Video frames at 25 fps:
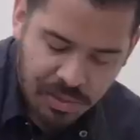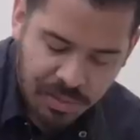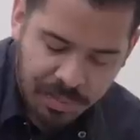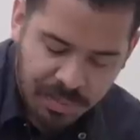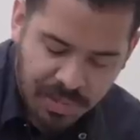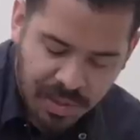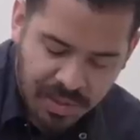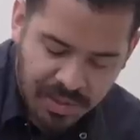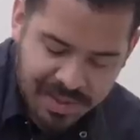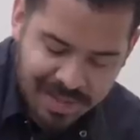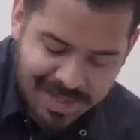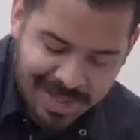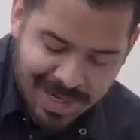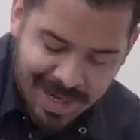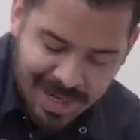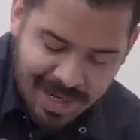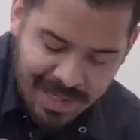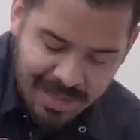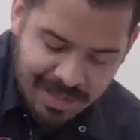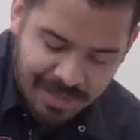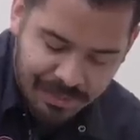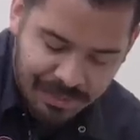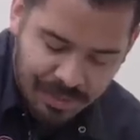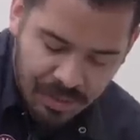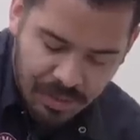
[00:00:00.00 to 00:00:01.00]
do both
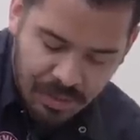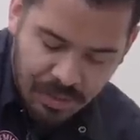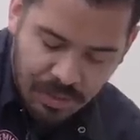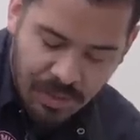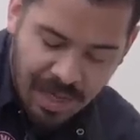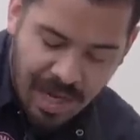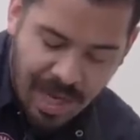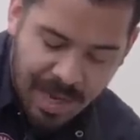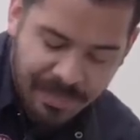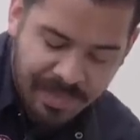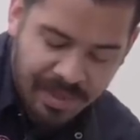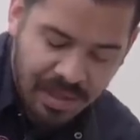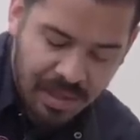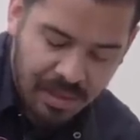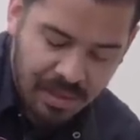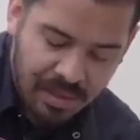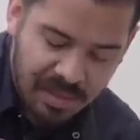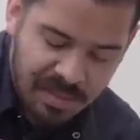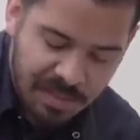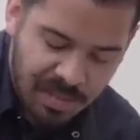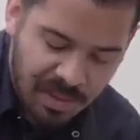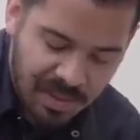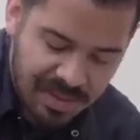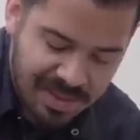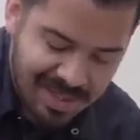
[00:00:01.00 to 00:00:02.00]
sides if you do happen to
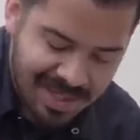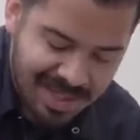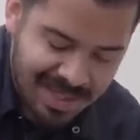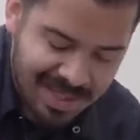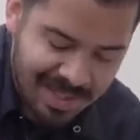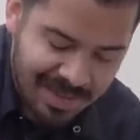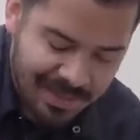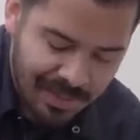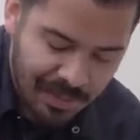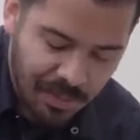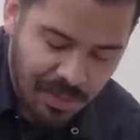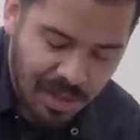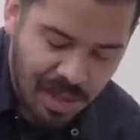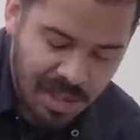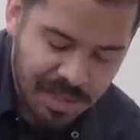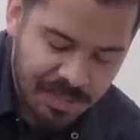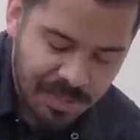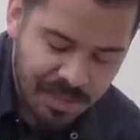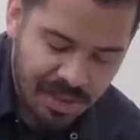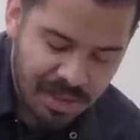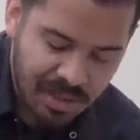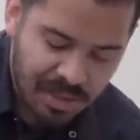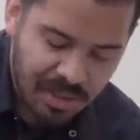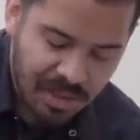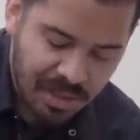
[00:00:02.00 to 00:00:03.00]
use both sides of your wash
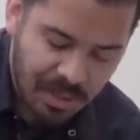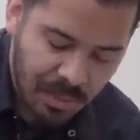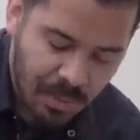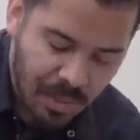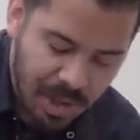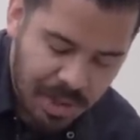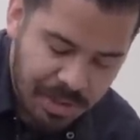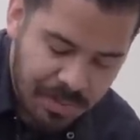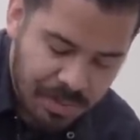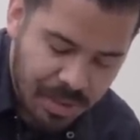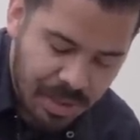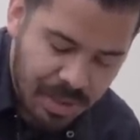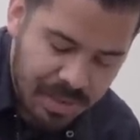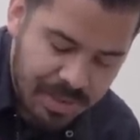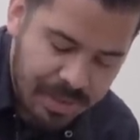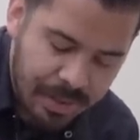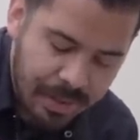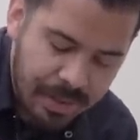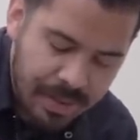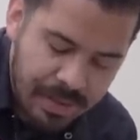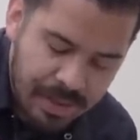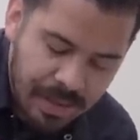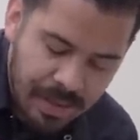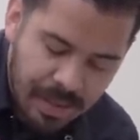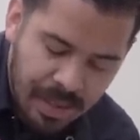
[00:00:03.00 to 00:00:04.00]
mitt during the wash
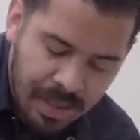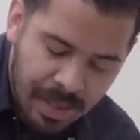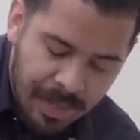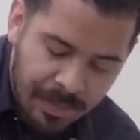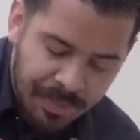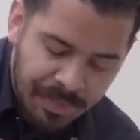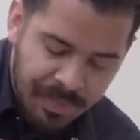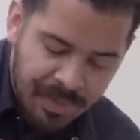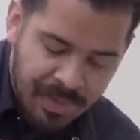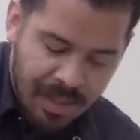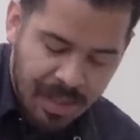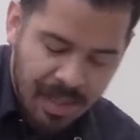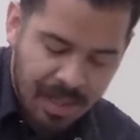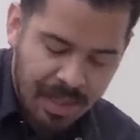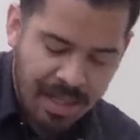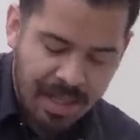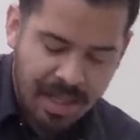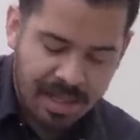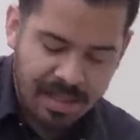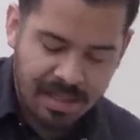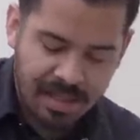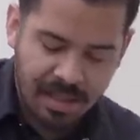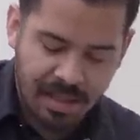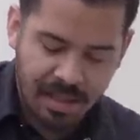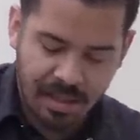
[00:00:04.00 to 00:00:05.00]
process. And
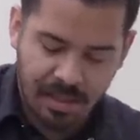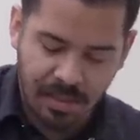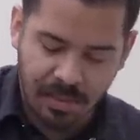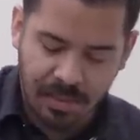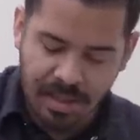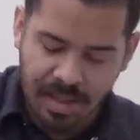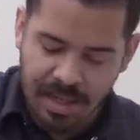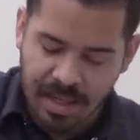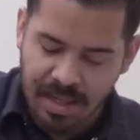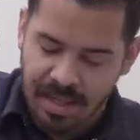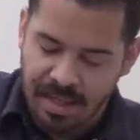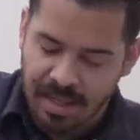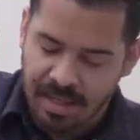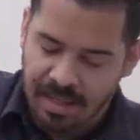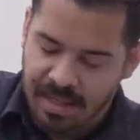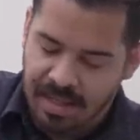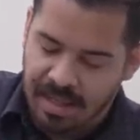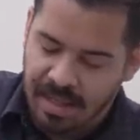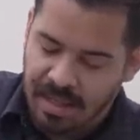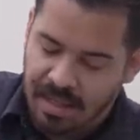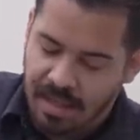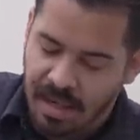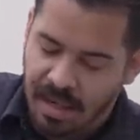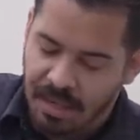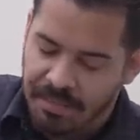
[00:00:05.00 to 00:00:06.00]
that's gonna go ahead and
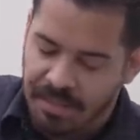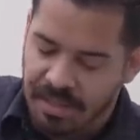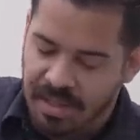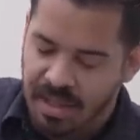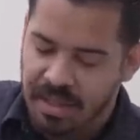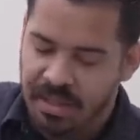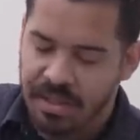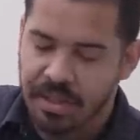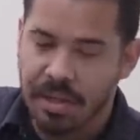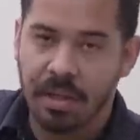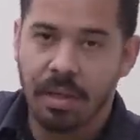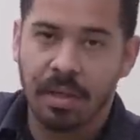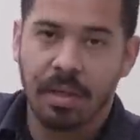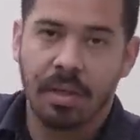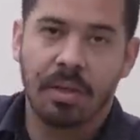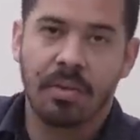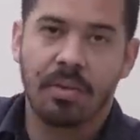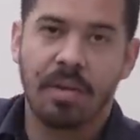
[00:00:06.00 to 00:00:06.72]
kick off any dirt or